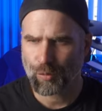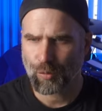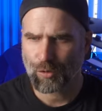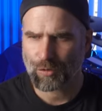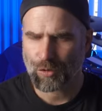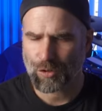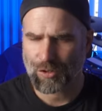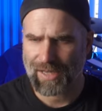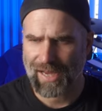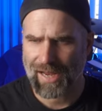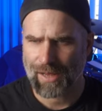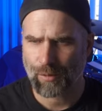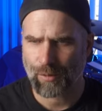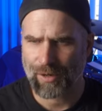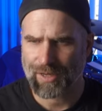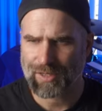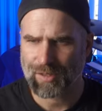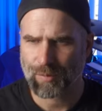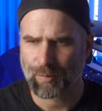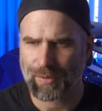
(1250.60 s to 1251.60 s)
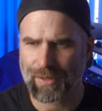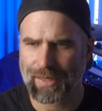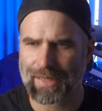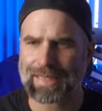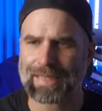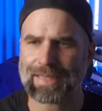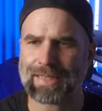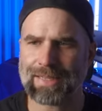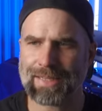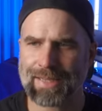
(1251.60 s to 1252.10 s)
want to scale the recipe?
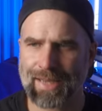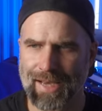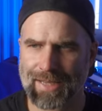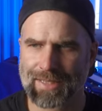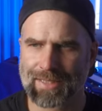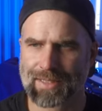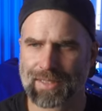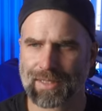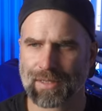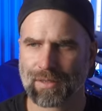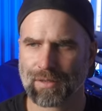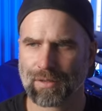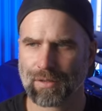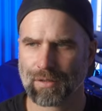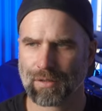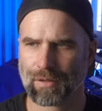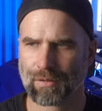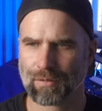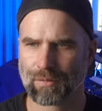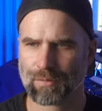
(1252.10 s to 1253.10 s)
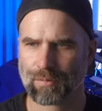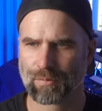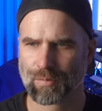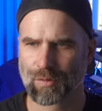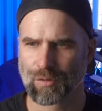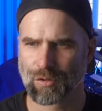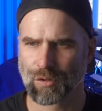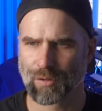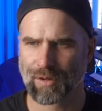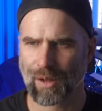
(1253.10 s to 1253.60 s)
Yes.
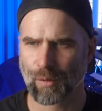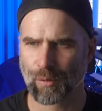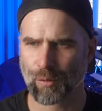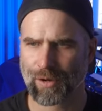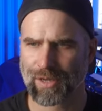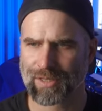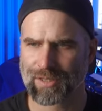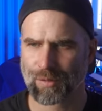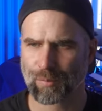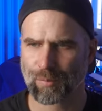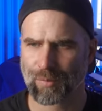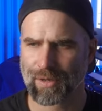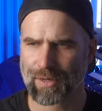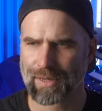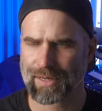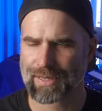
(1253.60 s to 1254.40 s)
So now the recipe